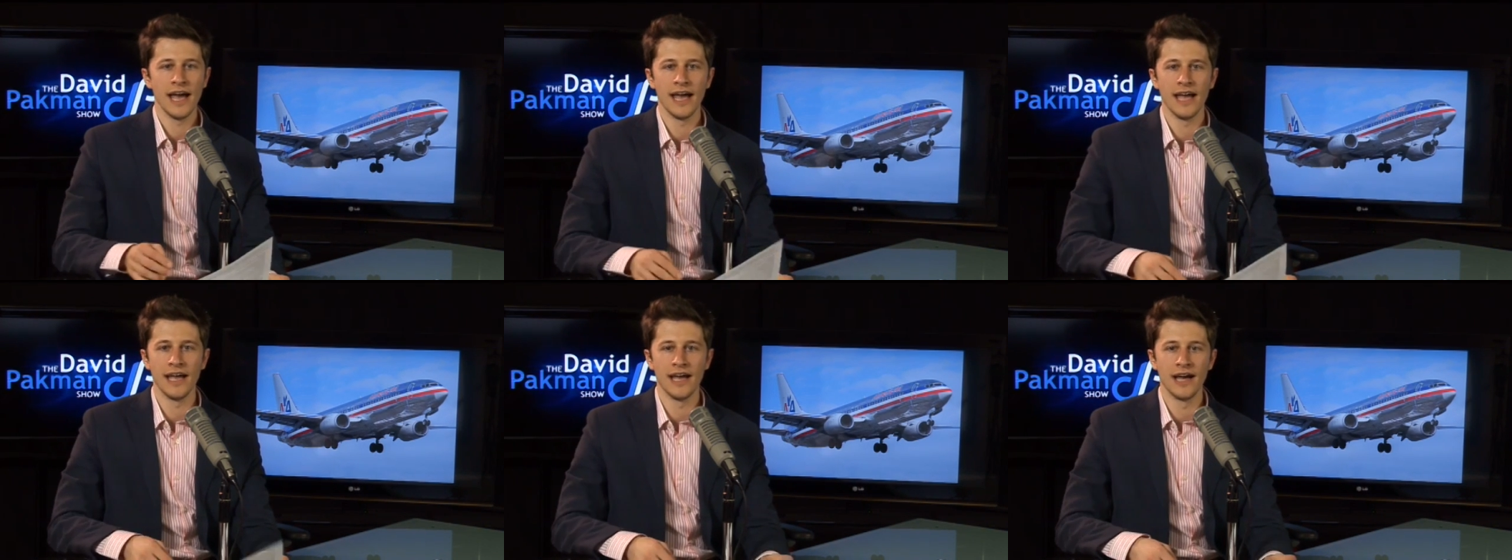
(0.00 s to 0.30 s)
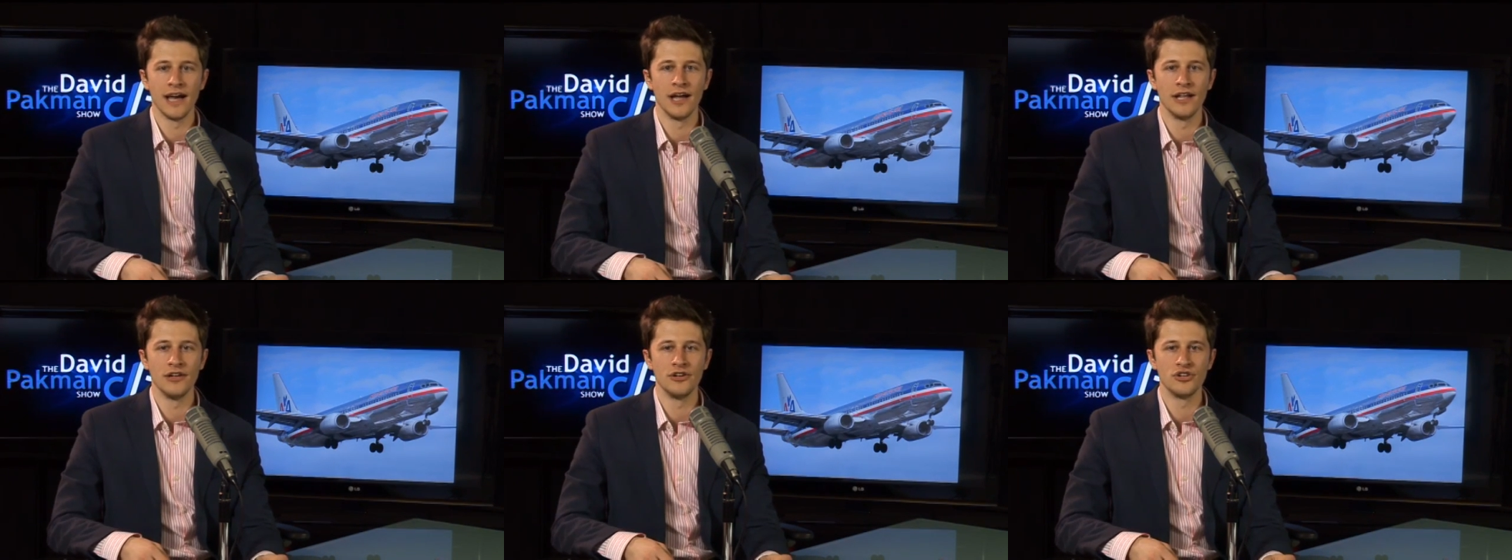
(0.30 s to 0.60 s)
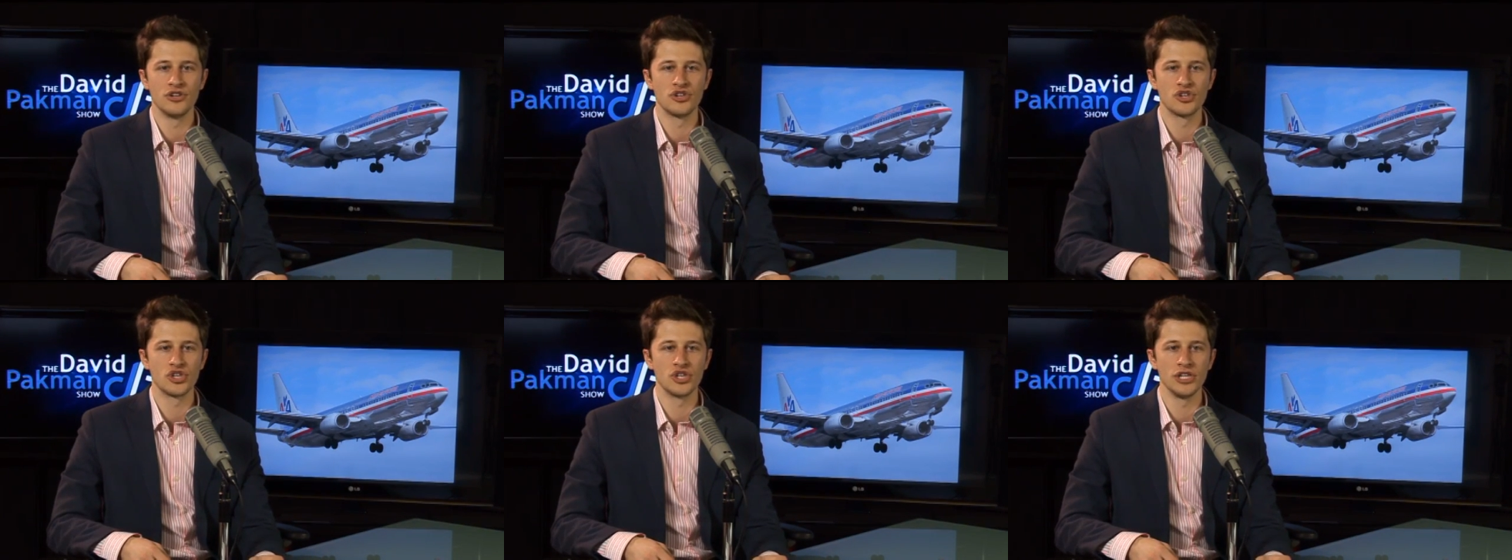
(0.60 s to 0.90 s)

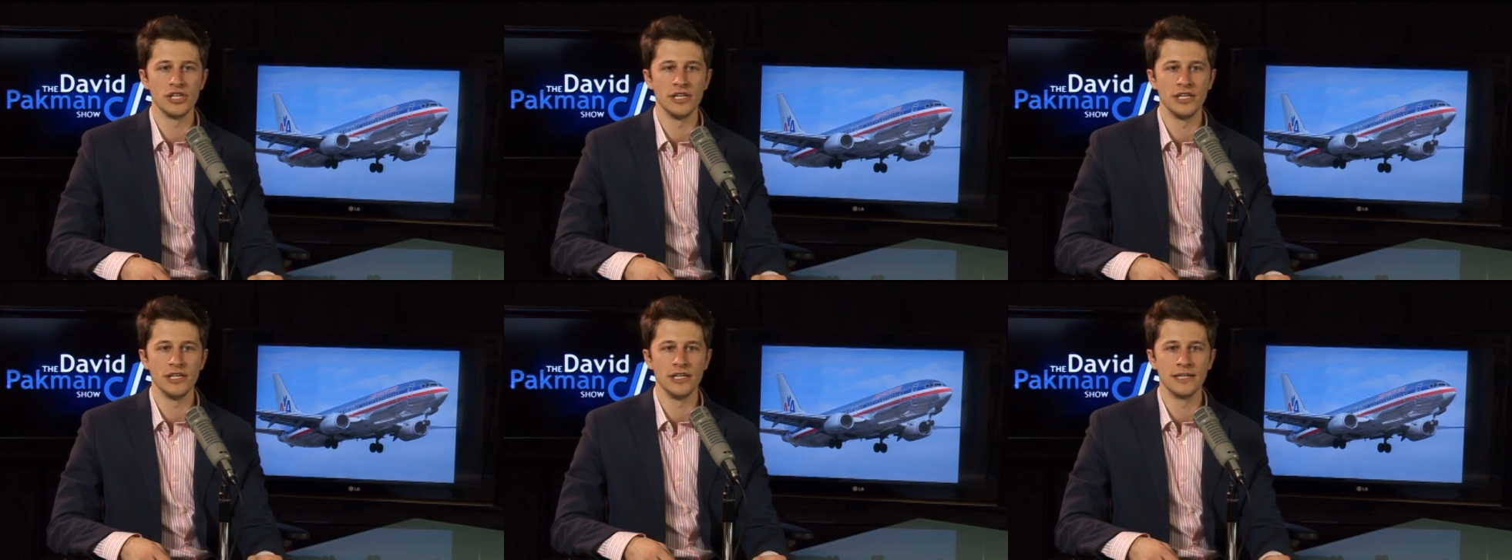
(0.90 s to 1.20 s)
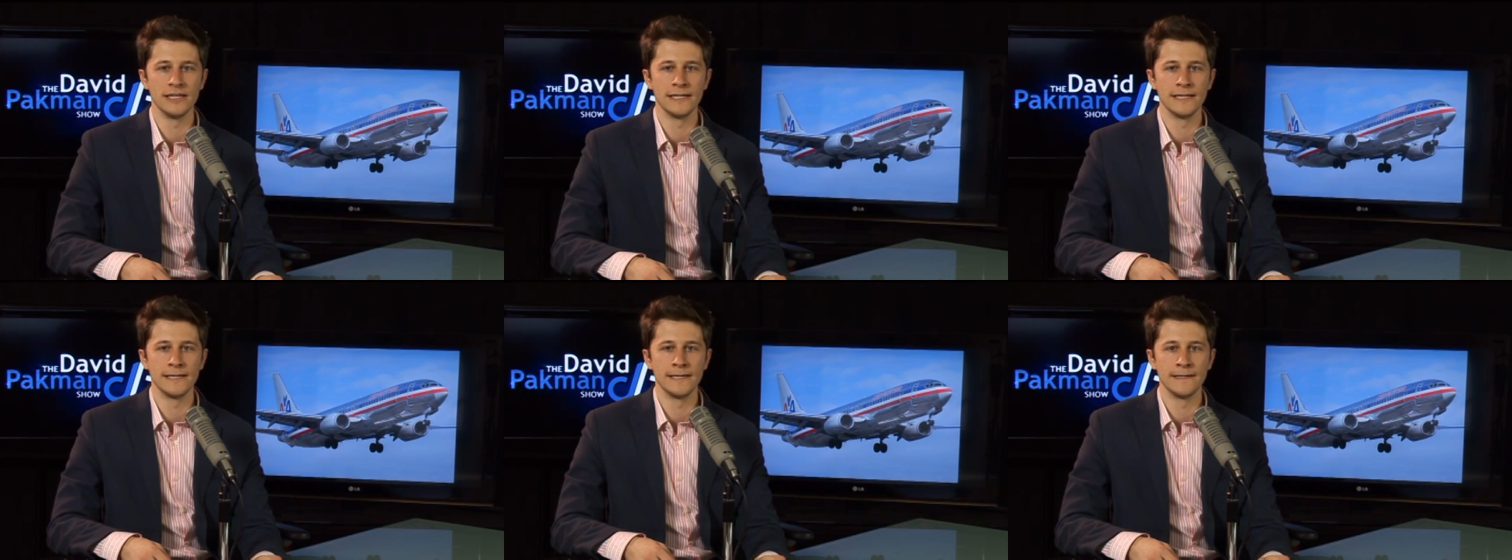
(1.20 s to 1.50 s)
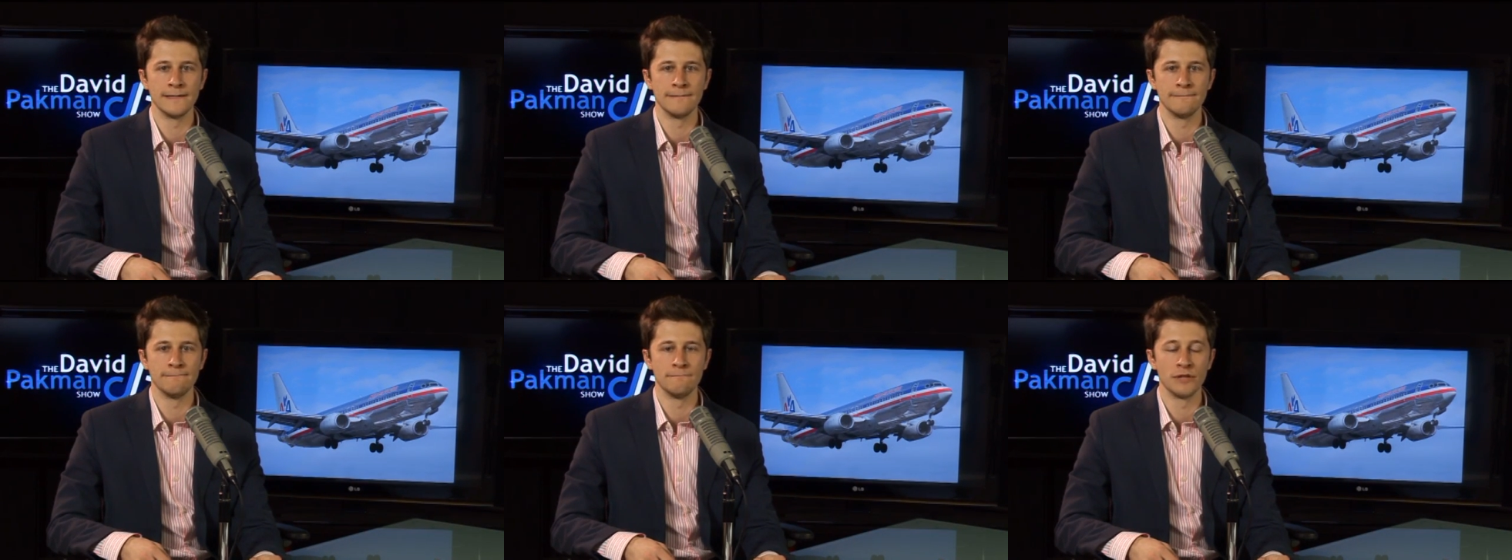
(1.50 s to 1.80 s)
And she,
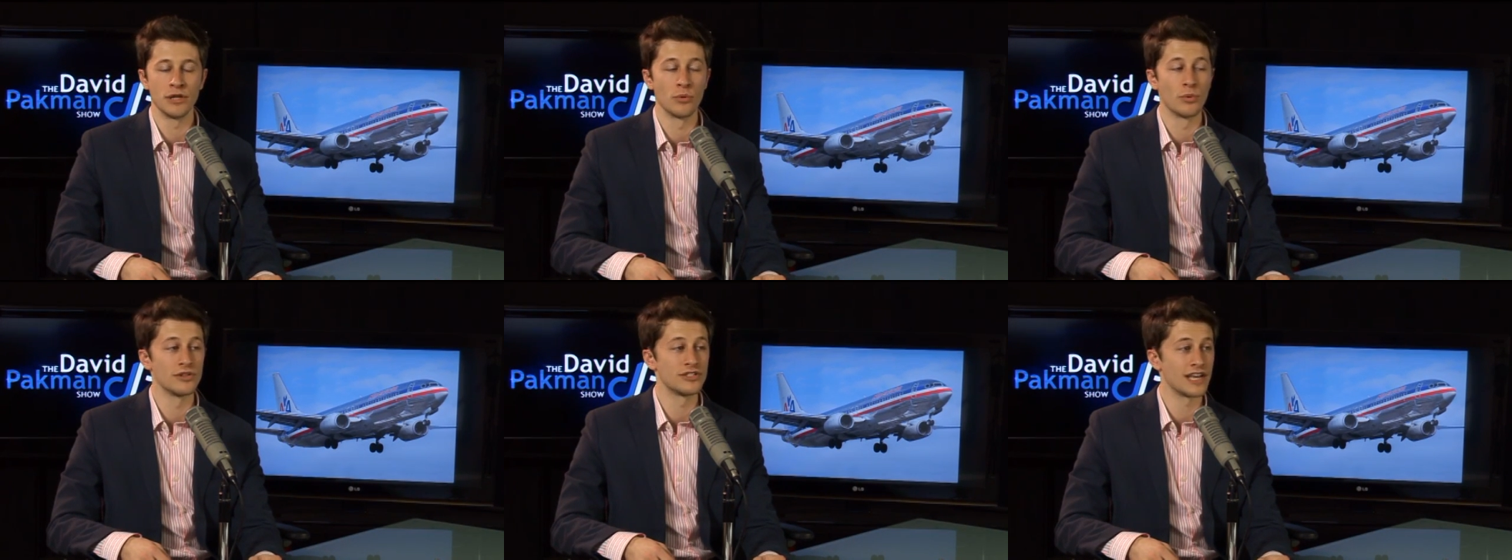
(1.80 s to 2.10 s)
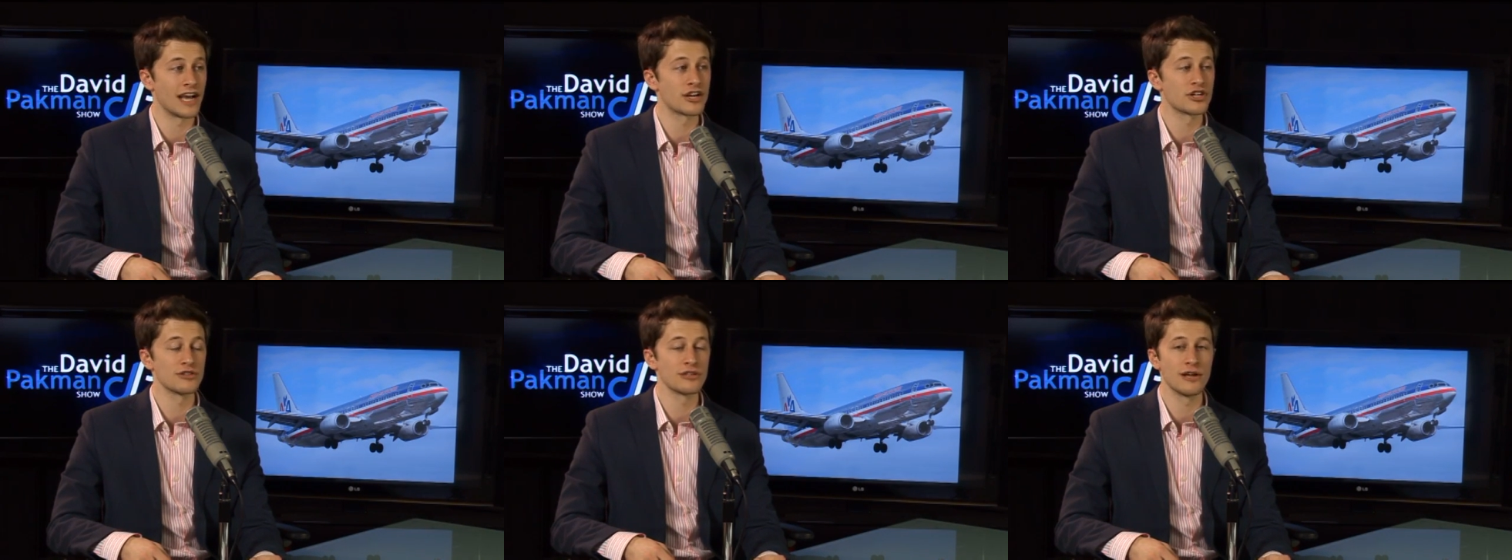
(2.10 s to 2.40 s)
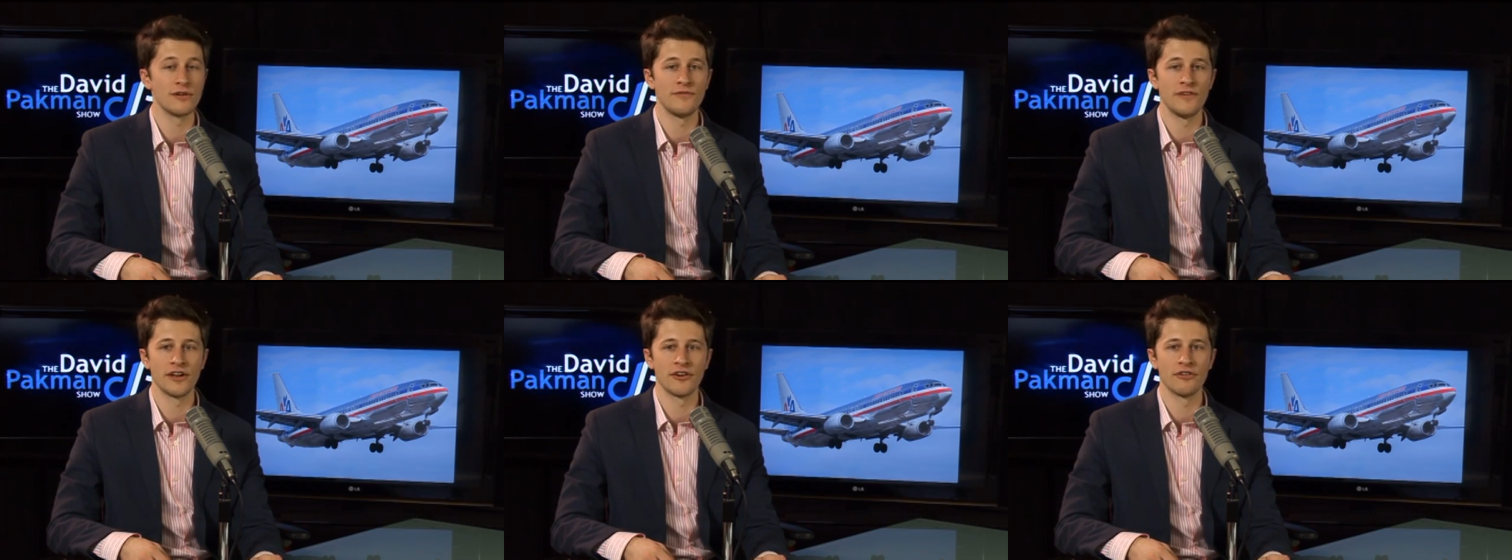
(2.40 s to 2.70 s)
um, there was actually
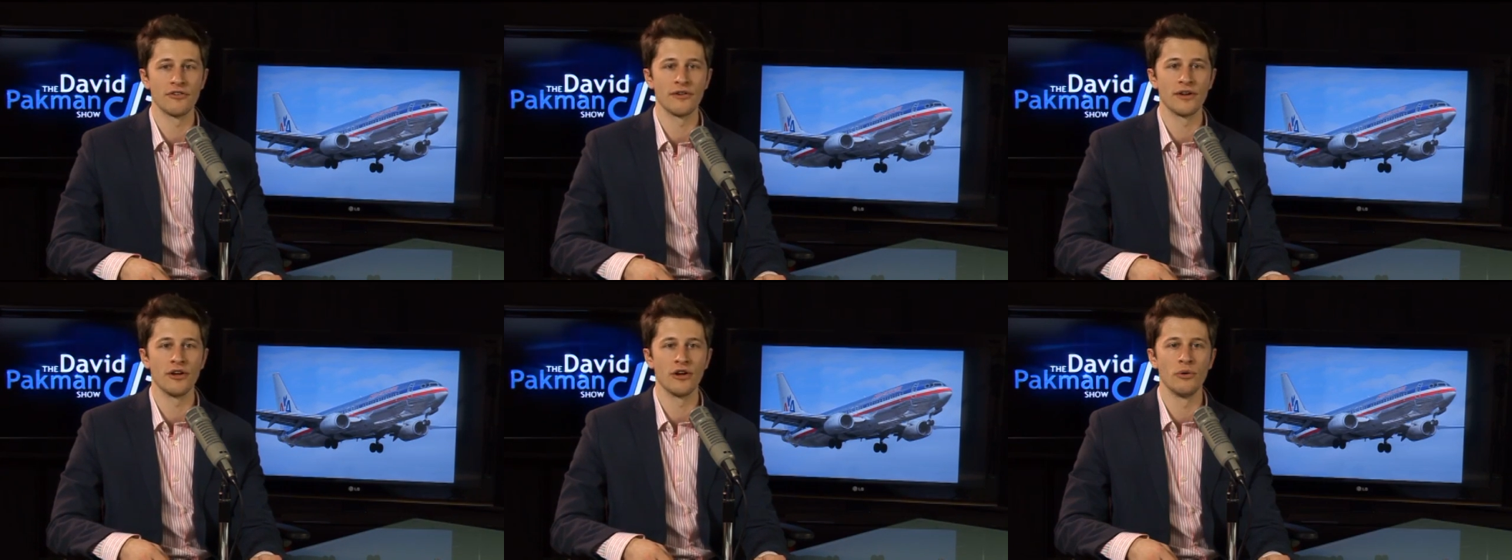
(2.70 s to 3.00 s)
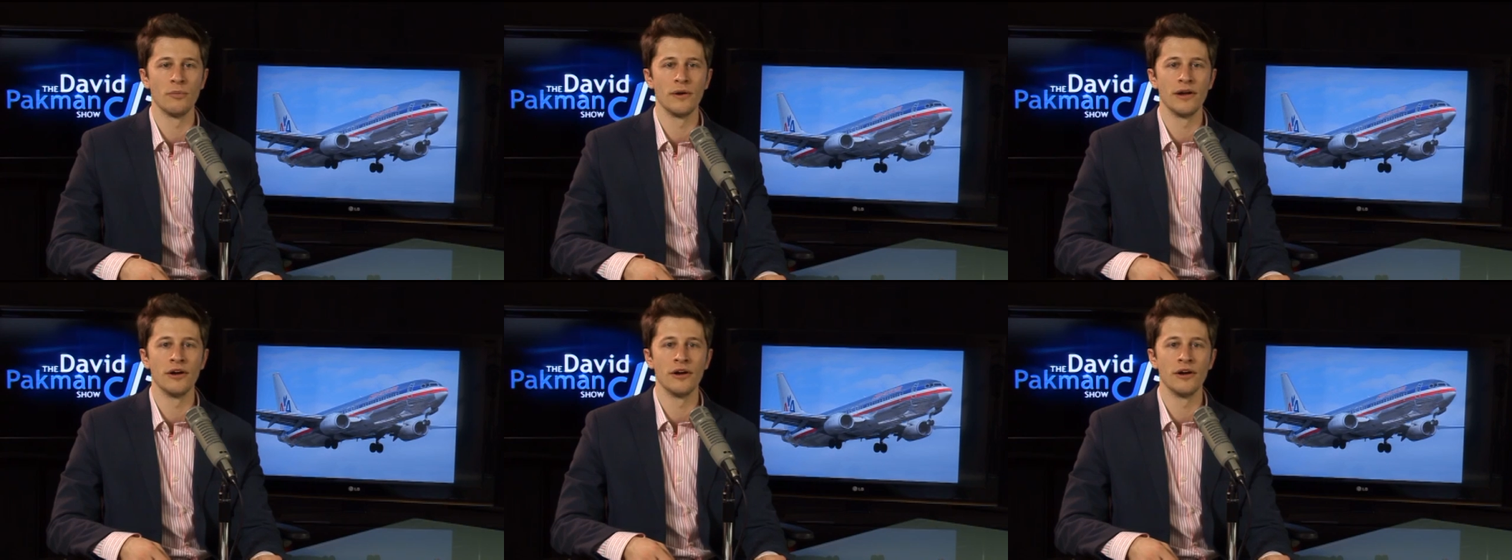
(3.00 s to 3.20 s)
a federal air,